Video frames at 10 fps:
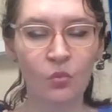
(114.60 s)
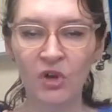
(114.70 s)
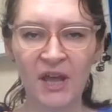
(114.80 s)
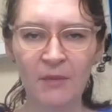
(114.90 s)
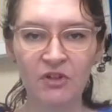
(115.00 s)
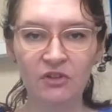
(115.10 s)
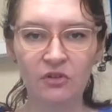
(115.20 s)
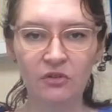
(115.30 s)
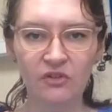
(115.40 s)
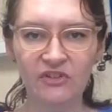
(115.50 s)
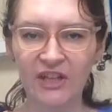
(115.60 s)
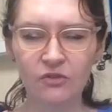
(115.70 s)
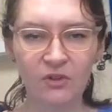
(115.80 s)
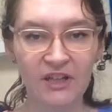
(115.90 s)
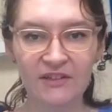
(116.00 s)
What happened to
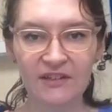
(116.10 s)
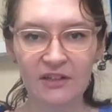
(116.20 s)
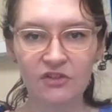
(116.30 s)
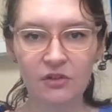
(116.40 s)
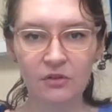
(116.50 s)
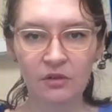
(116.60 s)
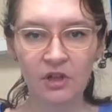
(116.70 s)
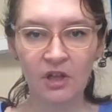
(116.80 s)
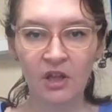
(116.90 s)
stage 1 and stage 2?